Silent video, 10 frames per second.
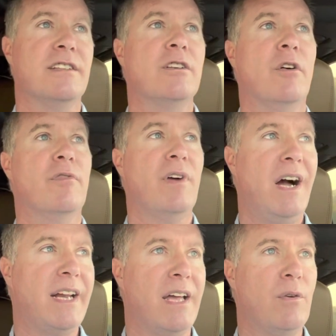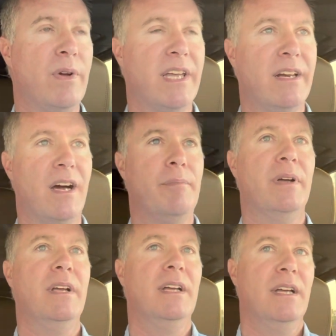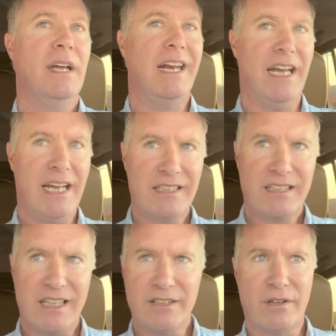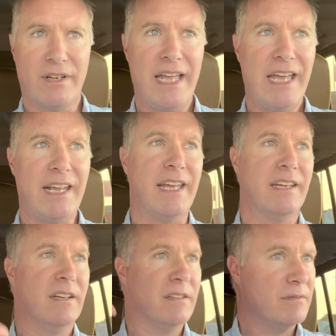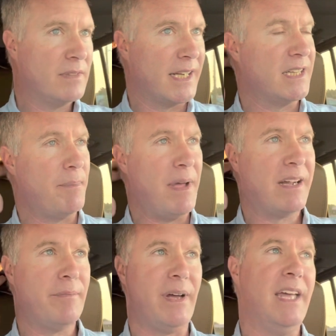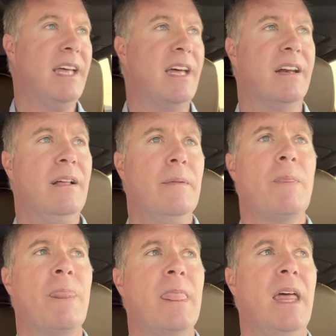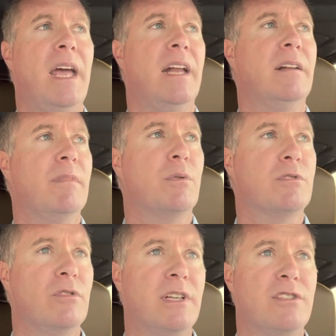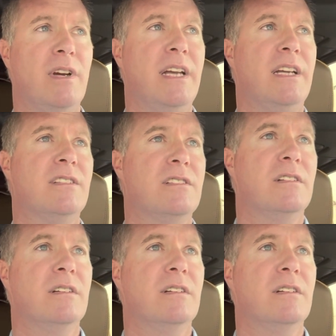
So Friday we get up, and I had a little headache, like in the back of my head, and it was really strange.